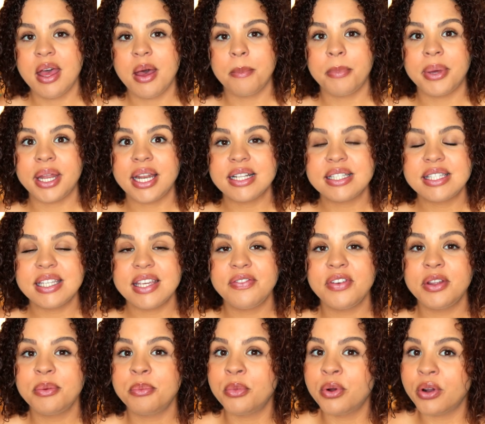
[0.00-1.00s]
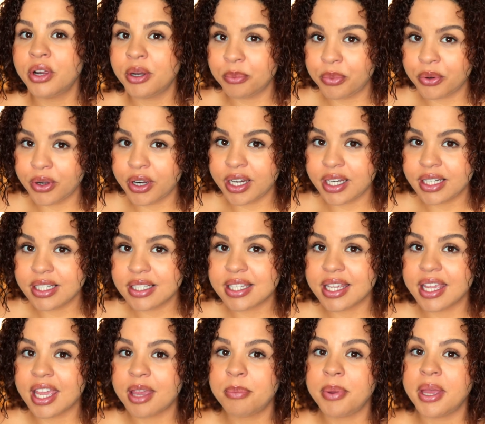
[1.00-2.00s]
But it's even more important to
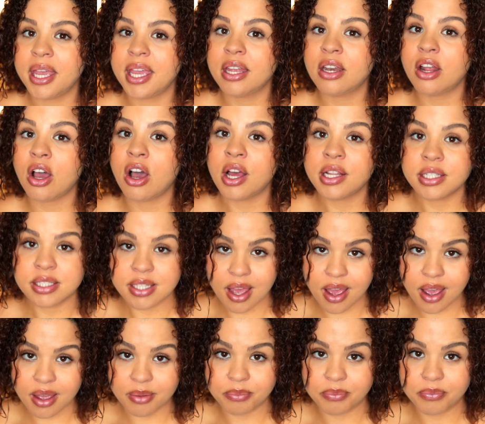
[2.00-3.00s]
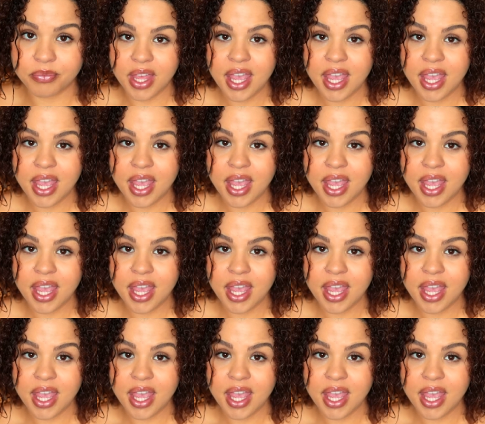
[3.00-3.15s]
get paid on time.